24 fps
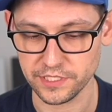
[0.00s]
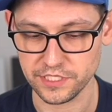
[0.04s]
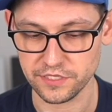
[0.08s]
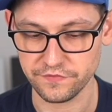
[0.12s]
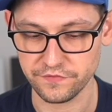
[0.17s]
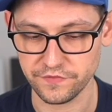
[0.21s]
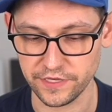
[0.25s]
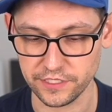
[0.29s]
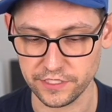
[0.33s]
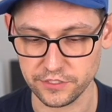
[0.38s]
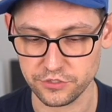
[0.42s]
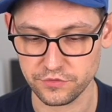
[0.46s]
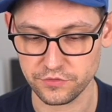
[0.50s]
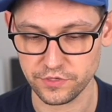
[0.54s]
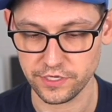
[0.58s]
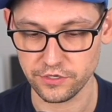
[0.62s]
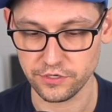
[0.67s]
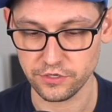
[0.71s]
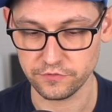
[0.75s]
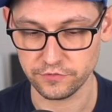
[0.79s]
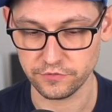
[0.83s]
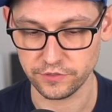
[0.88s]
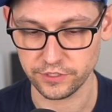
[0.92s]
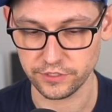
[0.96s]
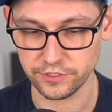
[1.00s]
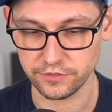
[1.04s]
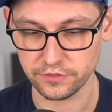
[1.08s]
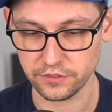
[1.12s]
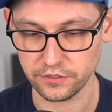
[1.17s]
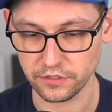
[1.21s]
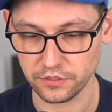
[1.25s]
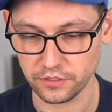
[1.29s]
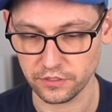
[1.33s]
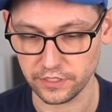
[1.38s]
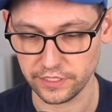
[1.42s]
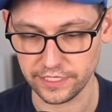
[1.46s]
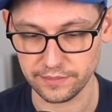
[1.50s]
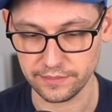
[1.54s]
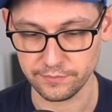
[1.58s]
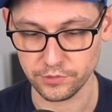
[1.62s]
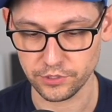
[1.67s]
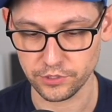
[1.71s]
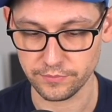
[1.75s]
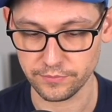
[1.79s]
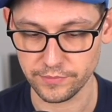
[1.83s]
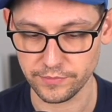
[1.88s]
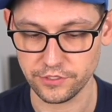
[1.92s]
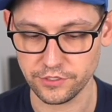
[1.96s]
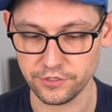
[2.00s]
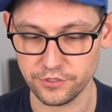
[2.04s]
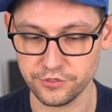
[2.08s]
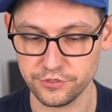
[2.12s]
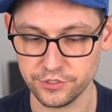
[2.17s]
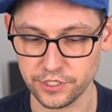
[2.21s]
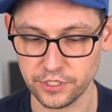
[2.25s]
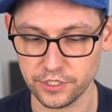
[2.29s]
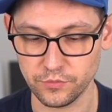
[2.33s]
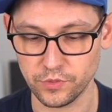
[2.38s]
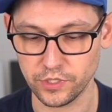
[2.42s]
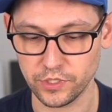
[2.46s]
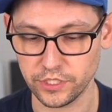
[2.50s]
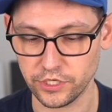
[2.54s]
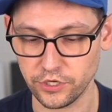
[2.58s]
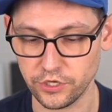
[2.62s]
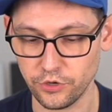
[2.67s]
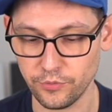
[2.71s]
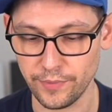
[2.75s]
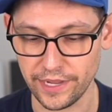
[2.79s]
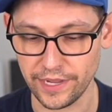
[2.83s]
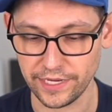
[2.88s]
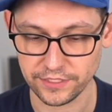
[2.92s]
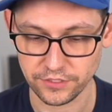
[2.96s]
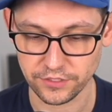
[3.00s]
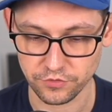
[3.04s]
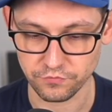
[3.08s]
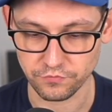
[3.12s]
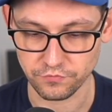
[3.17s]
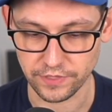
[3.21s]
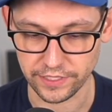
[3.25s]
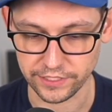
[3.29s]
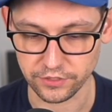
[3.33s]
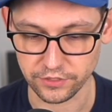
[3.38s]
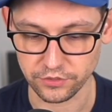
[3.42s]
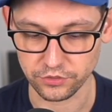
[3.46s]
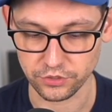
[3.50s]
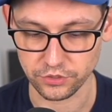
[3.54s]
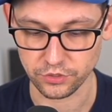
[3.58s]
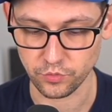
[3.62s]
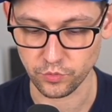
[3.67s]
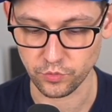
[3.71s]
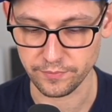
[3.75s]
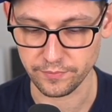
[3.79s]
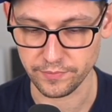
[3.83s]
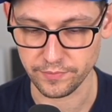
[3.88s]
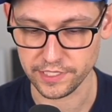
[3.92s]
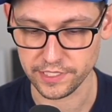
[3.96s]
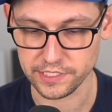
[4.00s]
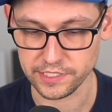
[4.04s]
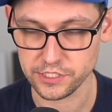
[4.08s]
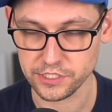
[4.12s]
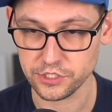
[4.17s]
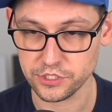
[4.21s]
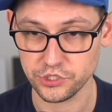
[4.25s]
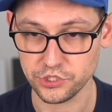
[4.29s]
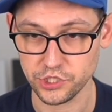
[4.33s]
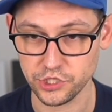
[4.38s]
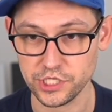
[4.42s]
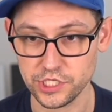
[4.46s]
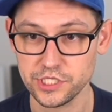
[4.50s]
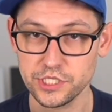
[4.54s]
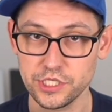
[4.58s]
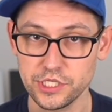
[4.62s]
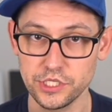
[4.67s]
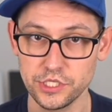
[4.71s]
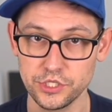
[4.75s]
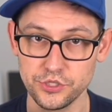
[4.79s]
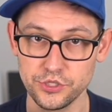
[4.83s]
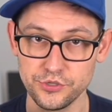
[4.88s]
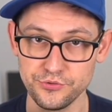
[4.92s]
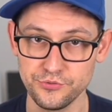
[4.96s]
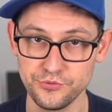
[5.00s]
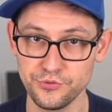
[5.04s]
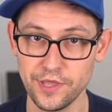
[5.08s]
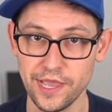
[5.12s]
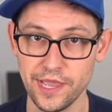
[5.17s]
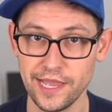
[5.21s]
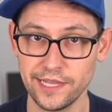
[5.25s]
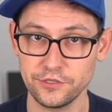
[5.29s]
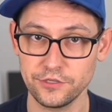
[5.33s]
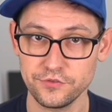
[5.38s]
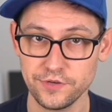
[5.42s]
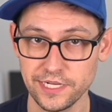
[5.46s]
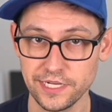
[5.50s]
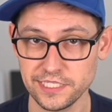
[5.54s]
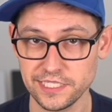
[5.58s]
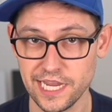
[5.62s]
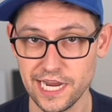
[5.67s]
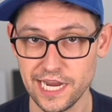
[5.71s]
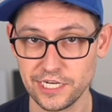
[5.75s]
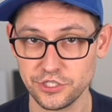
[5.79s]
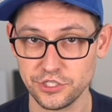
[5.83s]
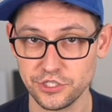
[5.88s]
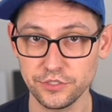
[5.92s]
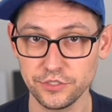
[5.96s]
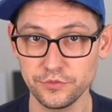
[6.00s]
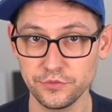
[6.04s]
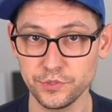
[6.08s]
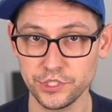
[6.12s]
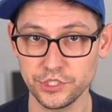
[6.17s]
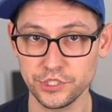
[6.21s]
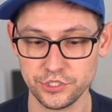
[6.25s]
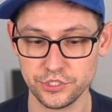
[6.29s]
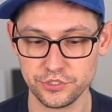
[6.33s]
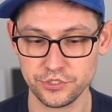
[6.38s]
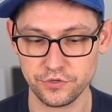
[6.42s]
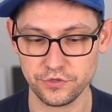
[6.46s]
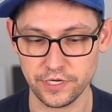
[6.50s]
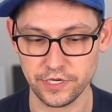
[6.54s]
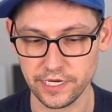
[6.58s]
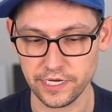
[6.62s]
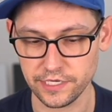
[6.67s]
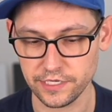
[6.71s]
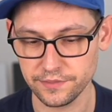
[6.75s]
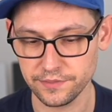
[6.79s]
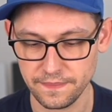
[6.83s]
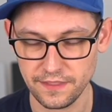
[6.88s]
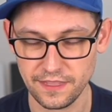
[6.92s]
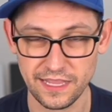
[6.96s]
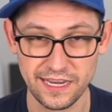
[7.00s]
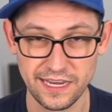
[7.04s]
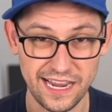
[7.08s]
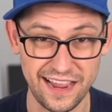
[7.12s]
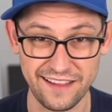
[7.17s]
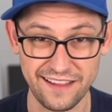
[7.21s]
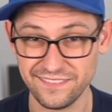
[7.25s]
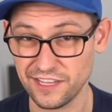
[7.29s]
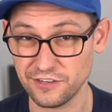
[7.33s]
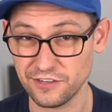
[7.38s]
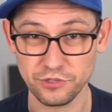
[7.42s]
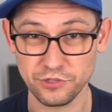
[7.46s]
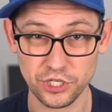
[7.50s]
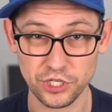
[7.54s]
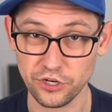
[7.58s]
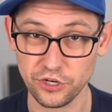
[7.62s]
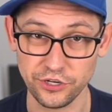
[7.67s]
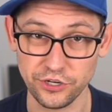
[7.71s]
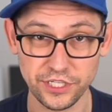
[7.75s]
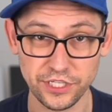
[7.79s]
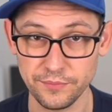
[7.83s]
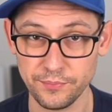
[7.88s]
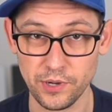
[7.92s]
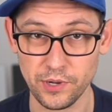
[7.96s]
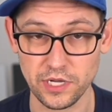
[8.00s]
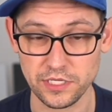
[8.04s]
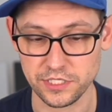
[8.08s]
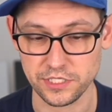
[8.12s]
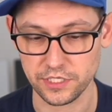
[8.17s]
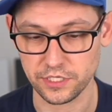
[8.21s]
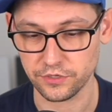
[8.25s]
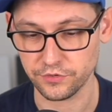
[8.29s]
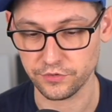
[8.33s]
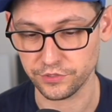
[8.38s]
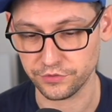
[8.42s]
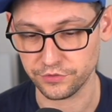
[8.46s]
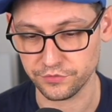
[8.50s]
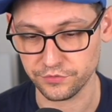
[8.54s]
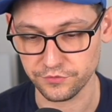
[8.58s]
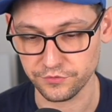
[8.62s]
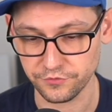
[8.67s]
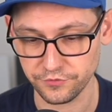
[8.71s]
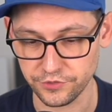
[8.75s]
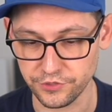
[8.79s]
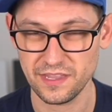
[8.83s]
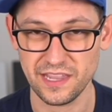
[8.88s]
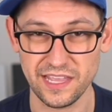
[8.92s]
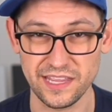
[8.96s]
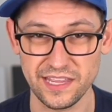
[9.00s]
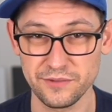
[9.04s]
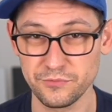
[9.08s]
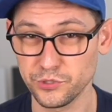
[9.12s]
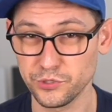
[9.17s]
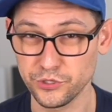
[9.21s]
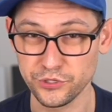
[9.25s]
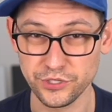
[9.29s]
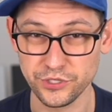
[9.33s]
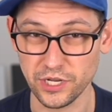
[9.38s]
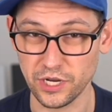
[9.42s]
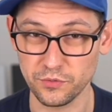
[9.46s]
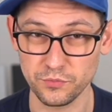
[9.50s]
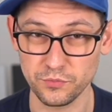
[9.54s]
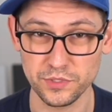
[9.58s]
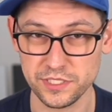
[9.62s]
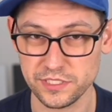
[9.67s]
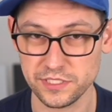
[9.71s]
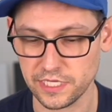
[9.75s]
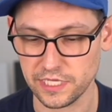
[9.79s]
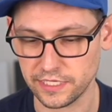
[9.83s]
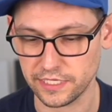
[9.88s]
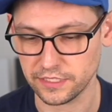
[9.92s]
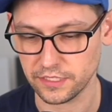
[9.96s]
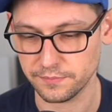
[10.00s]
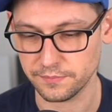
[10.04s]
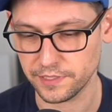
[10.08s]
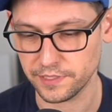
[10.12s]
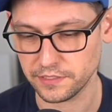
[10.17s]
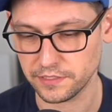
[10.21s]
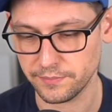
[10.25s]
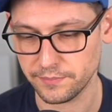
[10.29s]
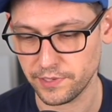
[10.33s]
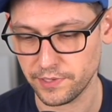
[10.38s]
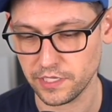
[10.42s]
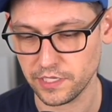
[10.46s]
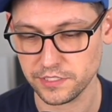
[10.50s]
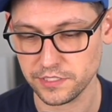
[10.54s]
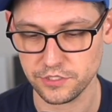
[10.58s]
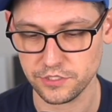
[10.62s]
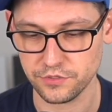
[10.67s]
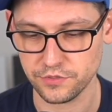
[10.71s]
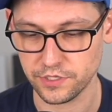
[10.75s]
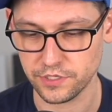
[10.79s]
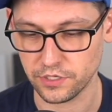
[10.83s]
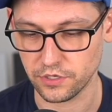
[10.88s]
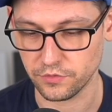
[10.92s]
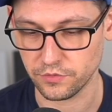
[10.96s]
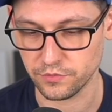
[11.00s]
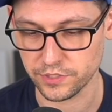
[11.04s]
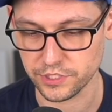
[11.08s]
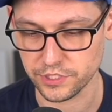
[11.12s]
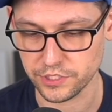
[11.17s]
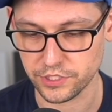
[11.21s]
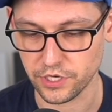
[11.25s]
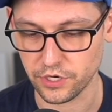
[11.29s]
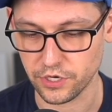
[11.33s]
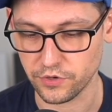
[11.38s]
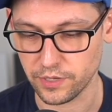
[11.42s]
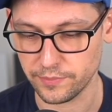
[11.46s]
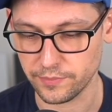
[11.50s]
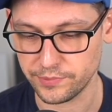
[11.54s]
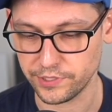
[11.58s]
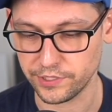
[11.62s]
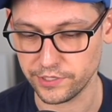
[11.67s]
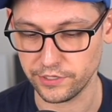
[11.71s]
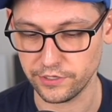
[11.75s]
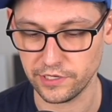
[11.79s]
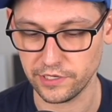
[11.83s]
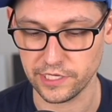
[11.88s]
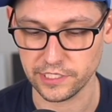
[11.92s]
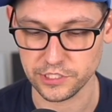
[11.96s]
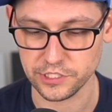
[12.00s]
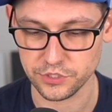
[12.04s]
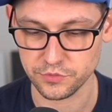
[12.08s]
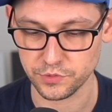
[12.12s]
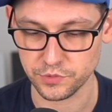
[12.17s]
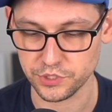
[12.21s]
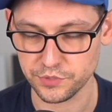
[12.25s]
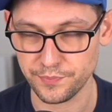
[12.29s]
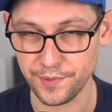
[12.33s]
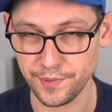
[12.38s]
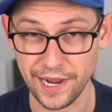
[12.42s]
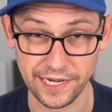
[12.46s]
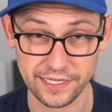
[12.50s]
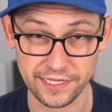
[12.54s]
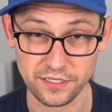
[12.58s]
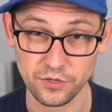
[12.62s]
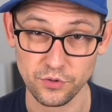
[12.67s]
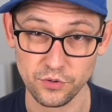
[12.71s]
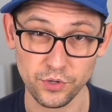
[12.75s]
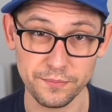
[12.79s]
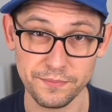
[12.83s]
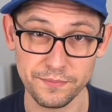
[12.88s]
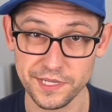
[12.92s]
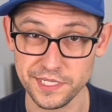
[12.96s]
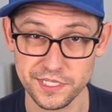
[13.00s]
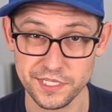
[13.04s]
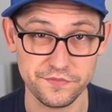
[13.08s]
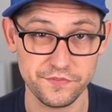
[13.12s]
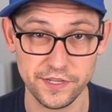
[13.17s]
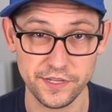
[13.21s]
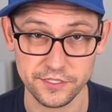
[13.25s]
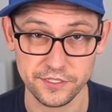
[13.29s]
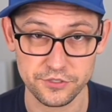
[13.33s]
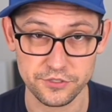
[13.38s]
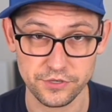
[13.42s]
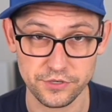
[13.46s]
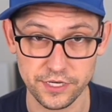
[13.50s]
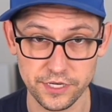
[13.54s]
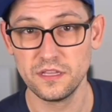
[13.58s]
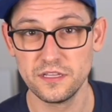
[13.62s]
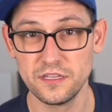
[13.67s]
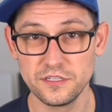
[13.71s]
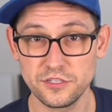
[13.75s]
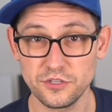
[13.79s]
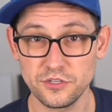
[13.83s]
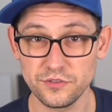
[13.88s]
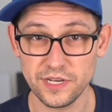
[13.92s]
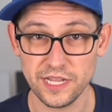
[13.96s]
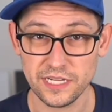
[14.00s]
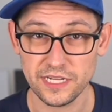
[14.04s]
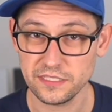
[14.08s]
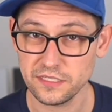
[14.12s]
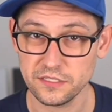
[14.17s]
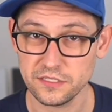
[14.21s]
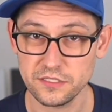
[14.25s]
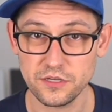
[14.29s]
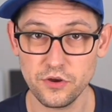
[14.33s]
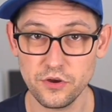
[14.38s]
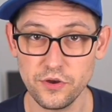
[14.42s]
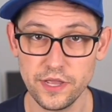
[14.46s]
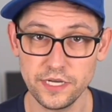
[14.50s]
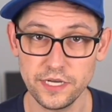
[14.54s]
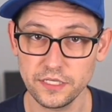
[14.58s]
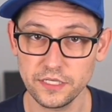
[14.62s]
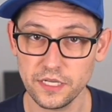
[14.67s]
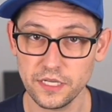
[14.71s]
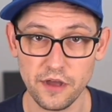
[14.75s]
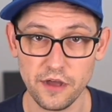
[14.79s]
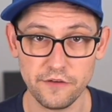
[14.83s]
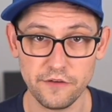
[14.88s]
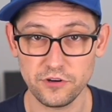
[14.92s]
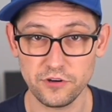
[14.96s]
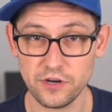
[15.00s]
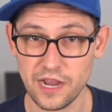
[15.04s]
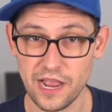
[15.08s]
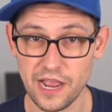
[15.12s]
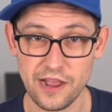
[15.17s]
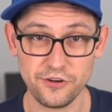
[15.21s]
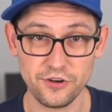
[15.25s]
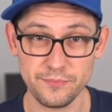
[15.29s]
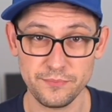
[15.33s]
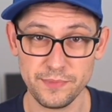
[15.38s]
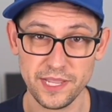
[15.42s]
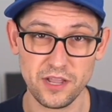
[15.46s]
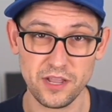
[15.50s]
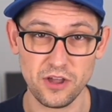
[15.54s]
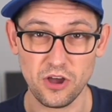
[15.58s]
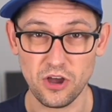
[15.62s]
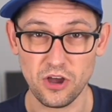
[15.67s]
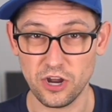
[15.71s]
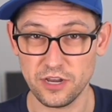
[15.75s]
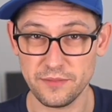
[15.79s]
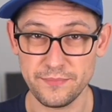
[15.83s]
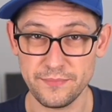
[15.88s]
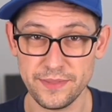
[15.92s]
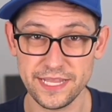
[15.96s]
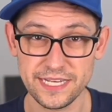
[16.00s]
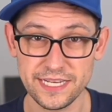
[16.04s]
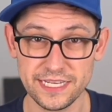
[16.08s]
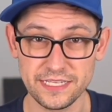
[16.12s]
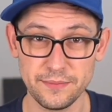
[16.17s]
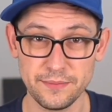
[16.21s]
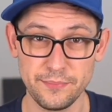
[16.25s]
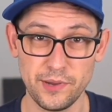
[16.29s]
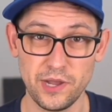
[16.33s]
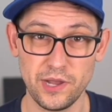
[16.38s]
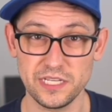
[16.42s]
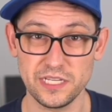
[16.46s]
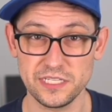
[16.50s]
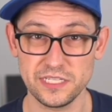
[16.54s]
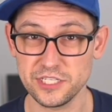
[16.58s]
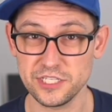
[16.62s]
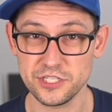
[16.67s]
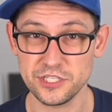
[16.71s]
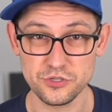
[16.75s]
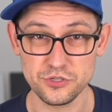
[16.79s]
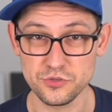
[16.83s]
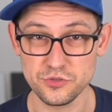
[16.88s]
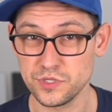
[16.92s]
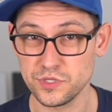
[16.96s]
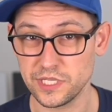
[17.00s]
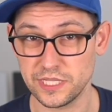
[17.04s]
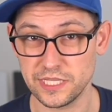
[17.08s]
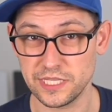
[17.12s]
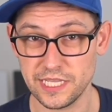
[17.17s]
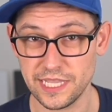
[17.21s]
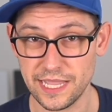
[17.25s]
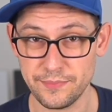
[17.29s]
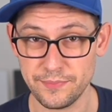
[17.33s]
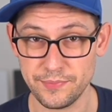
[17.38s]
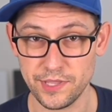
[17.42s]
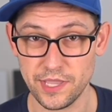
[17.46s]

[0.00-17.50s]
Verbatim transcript: Advanced Trade over here in the little hamburger menu, you're going to want to go back to regular Coinbase just to do that transaction that we just created and have that recurring deposit going through for you. And then when you're done with setting up that deposit, you can always go up here and switch back to Coinbase Advanced Trade. So next, let's go ahead and cover how to make automated deposits using the A P